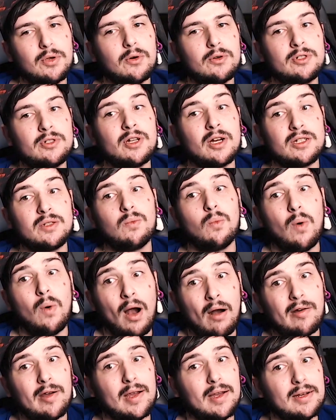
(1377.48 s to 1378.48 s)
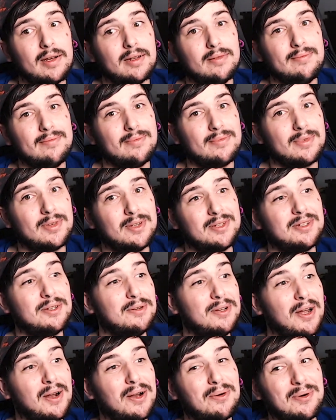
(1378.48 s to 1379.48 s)
just worried because you
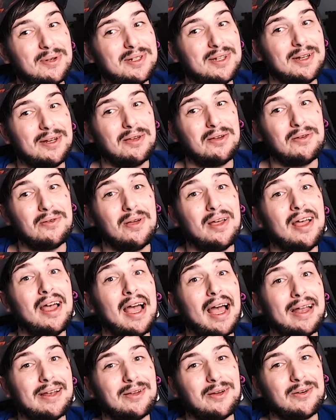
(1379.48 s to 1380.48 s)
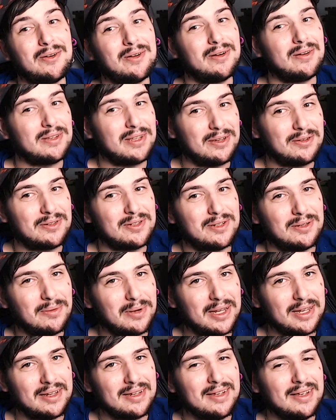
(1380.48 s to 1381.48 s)
don't know what to do and you're not used to
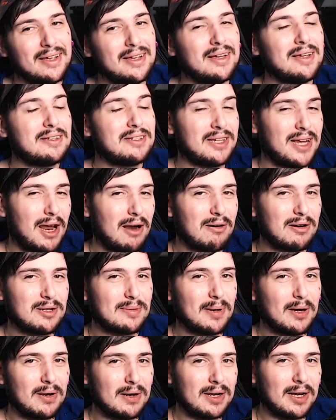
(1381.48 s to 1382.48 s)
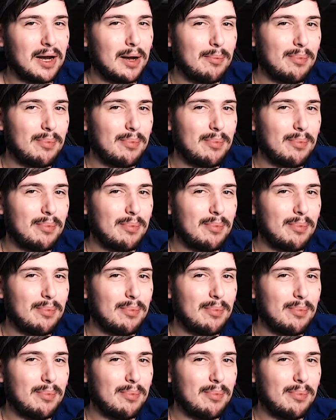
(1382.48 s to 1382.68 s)
it. Sarah spoke up